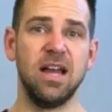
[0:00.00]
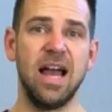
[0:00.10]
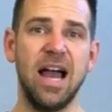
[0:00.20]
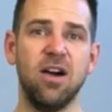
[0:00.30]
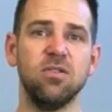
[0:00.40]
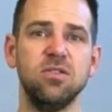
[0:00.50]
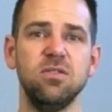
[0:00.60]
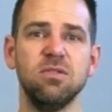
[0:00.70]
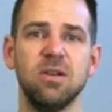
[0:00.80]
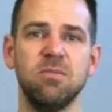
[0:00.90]
how do
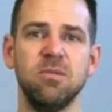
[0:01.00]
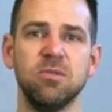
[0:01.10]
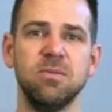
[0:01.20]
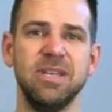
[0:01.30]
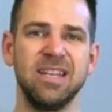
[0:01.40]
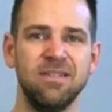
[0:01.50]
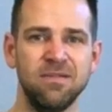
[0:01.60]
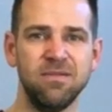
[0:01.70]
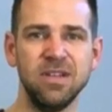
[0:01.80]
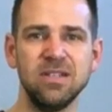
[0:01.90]
you get people to be
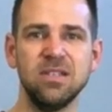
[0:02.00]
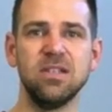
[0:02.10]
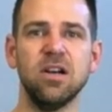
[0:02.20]
convinced